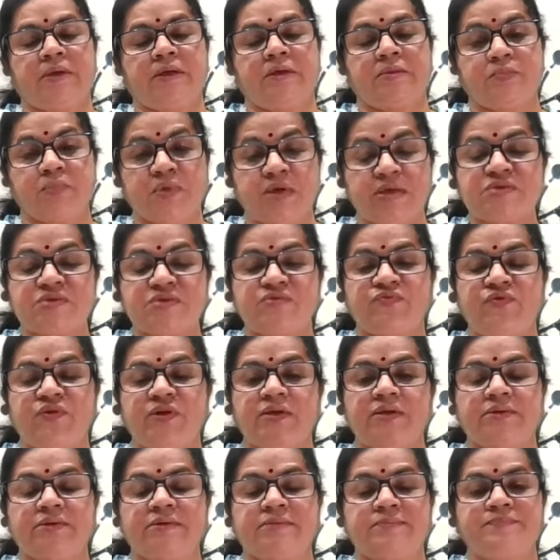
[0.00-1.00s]

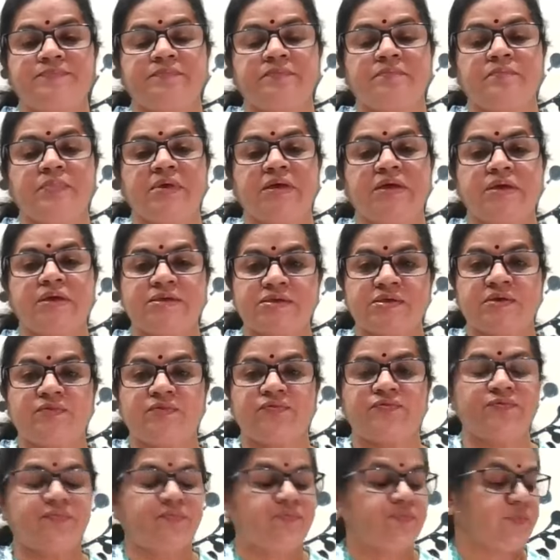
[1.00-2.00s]
atmosphere because
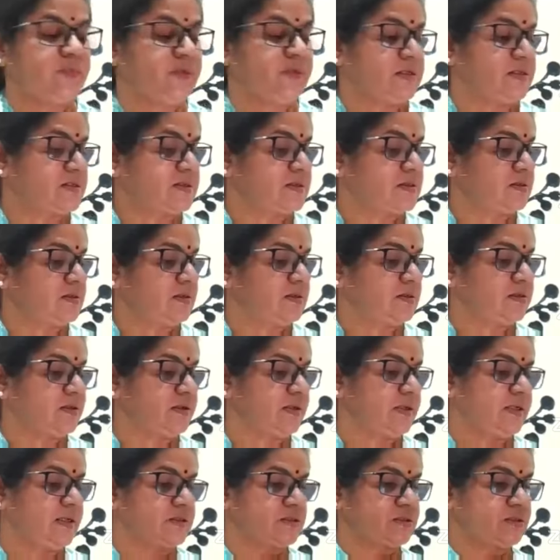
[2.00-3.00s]
of this
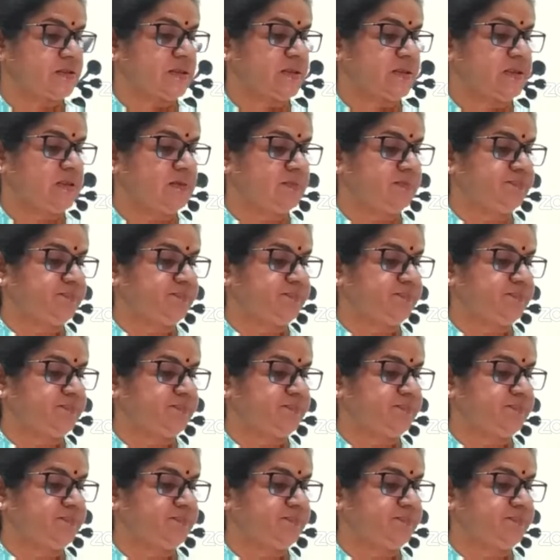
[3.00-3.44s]
international